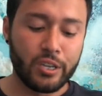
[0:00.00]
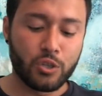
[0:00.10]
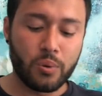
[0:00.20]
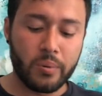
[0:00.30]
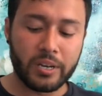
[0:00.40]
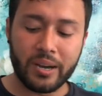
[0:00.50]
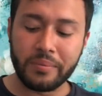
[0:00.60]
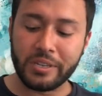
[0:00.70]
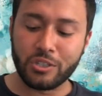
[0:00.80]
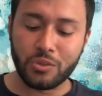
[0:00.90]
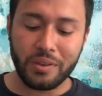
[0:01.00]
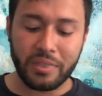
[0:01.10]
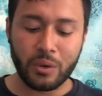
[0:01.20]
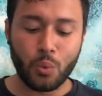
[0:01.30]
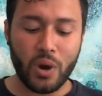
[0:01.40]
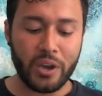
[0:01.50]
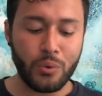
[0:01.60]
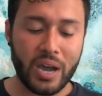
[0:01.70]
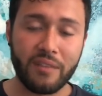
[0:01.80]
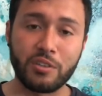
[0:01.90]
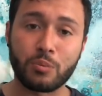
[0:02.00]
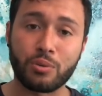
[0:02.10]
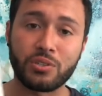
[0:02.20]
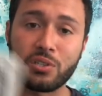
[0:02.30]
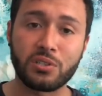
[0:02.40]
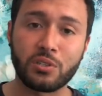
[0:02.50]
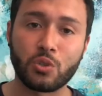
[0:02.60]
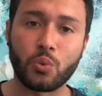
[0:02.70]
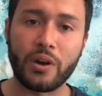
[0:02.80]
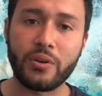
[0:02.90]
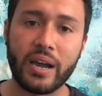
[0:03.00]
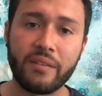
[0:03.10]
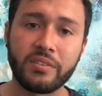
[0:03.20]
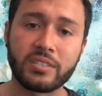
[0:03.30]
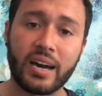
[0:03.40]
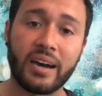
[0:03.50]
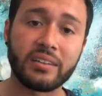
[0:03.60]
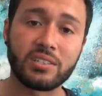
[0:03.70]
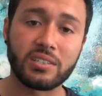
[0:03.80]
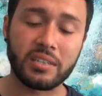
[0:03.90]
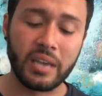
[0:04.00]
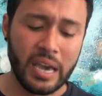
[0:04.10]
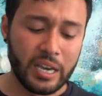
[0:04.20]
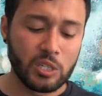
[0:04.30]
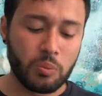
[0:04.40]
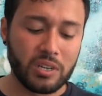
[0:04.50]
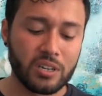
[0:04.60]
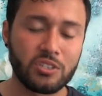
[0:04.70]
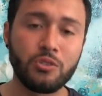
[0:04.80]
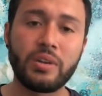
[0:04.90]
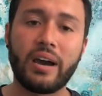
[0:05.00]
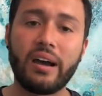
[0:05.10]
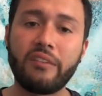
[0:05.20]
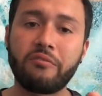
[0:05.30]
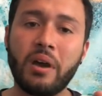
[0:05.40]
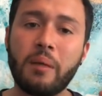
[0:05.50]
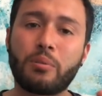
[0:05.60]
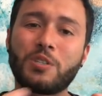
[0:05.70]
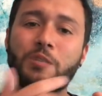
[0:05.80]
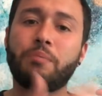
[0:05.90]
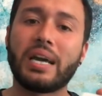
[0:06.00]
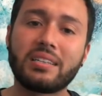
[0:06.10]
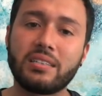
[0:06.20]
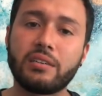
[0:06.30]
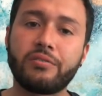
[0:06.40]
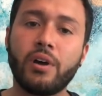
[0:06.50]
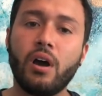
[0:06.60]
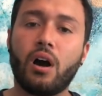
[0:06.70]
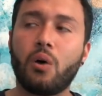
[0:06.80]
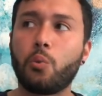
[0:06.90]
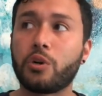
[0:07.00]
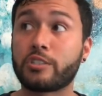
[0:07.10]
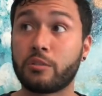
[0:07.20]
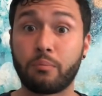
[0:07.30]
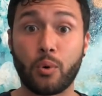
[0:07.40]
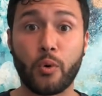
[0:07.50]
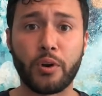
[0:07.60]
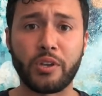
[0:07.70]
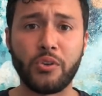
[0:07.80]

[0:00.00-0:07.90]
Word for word: So what we're coming into, I think why you have this persistence, why you have this honesty, is because you now have perspective on what's important.